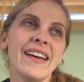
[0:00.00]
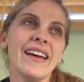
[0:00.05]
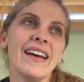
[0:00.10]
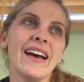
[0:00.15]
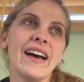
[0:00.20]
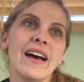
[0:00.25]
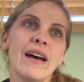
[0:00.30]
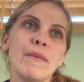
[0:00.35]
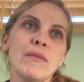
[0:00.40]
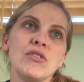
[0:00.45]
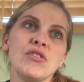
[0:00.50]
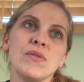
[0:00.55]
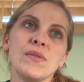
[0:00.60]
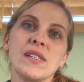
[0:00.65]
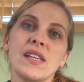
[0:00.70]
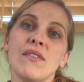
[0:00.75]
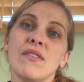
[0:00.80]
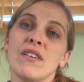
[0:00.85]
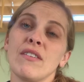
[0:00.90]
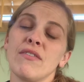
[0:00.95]
and she was
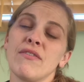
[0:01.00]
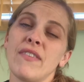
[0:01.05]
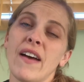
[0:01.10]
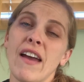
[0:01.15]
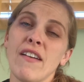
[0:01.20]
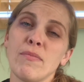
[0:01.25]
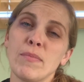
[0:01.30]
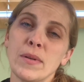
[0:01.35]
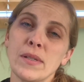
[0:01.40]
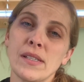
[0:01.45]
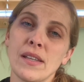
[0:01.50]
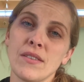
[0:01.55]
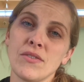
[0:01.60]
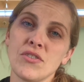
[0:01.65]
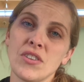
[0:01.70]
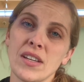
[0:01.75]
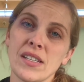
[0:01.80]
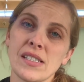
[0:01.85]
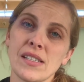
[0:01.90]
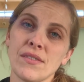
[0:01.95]
given a 5%
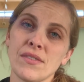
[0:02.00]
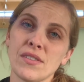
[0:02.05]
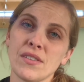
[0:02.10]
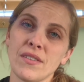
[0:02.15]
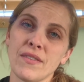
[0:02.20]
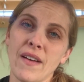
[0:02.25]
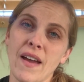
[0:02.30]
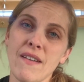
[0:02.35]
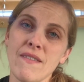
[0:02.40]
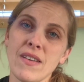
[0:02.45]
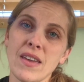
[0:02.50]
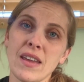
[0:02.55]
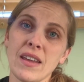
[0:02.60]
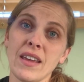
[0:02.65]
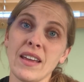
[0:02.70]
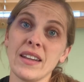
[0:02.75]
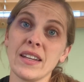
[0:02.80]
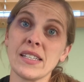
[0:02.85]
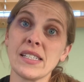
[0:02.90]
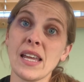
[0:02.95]
chance of surviving
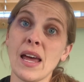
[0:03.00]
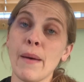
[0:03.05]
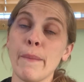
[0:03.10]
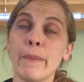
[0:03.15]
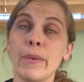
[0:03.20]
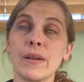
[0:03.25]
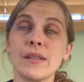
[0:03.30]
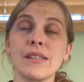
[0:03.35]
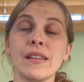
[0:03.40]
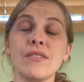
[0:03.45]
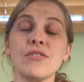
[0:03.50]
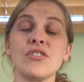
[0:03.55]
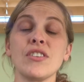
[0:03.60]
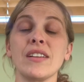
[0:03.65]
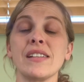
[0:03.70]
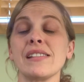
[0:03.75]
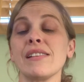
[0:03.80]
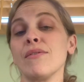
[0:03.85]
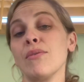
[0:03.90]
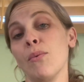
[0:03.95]
and a 10%
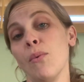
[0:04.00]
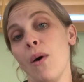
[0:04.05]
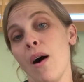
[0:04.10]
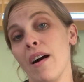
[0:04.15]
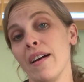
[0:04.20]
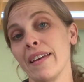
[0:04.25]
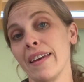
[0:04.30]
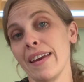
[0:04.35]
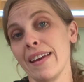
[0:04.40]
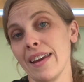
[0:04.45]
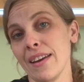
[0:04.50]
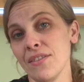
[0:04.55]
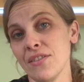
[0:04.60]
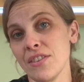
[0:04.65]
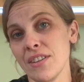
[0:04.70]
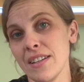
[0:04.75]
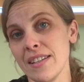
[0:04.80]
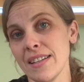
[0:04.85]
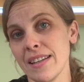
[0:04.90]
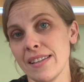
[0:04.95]
chance of walking if
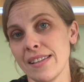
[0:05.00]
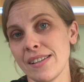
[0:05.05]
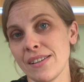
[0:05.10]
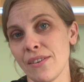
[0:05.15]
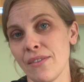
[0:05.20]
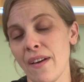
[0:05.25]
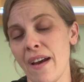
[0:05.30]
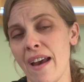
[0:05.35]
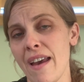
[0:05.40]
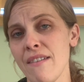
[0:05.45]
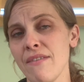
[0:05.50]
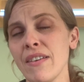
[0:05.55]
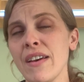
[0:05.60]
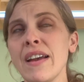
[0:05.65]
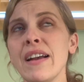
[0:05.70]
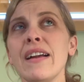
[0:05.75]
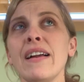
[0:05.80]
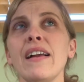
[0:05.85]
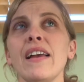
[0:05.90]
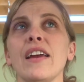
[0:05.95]
she did survive.
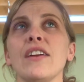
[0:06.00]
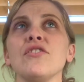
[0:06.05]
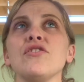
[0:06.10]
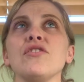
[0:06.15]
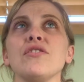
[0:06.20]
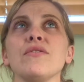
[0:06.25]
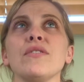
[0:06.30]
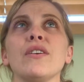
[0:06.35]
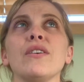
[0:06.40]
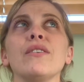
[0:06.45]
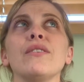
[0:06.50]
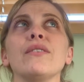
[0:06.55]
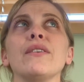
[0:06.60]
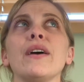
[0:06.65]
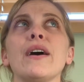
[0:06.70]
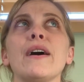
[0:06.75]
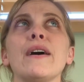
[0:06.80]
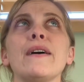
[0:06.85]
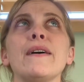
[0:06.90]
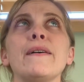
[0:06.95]
And she wrote
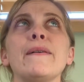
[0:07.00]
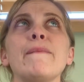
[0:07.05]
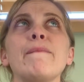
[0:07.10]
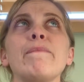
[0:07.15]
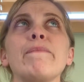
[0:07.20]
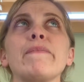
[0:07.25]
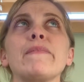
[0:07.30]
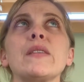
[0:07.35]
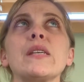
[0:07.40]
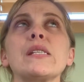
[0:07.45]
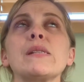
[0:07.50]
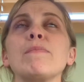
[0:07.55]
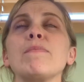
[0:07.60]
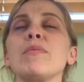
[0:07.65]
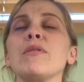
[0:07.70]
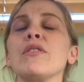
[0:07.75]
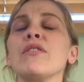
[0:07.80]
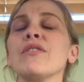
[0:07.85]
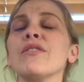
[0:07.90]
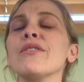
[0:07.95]
this
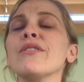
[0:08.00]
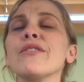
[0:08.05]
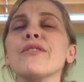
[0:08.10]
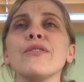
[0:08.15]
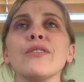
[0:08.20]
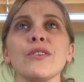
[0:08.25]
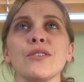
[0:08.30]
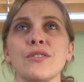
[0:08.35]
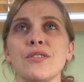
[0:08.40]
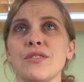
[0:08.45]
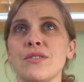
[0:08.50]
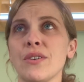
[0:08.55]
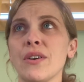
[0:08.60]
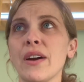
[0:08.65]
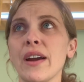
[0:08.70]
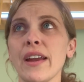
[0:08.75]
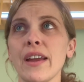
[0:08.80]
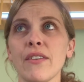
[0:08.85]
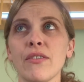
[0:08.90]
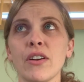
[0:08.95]
beautiful
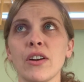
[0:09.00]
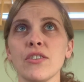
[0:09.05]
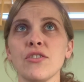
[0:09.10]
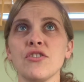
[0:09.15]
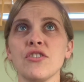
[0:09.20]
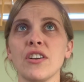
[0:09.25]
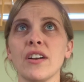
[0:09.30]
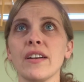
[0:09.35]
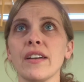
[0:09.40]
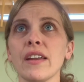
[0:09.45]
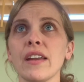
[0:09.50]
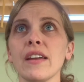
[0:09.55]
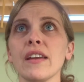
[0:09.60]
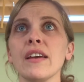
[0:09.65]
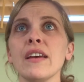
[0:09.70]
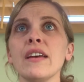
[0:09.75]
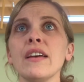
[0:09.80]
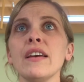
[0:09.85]
story of her journey,